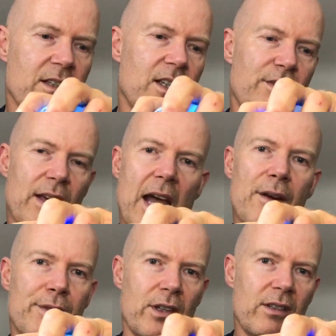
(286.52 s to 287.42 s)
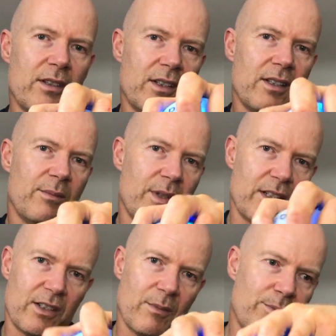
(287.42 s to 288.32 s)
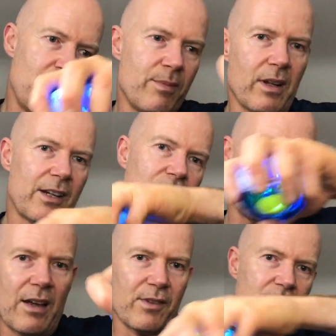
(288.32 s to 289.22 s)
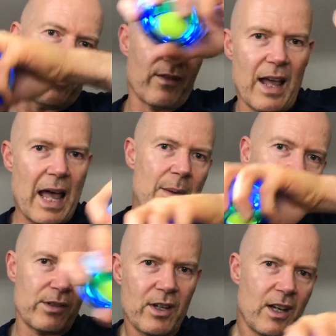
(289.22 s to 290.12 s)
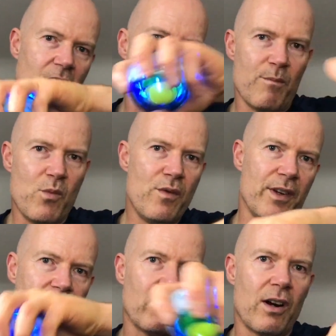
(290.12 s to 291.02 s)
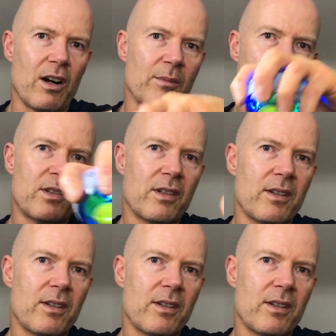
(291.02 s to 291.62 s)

if you have to, because some people actually have a sort of a habit of moving their arms.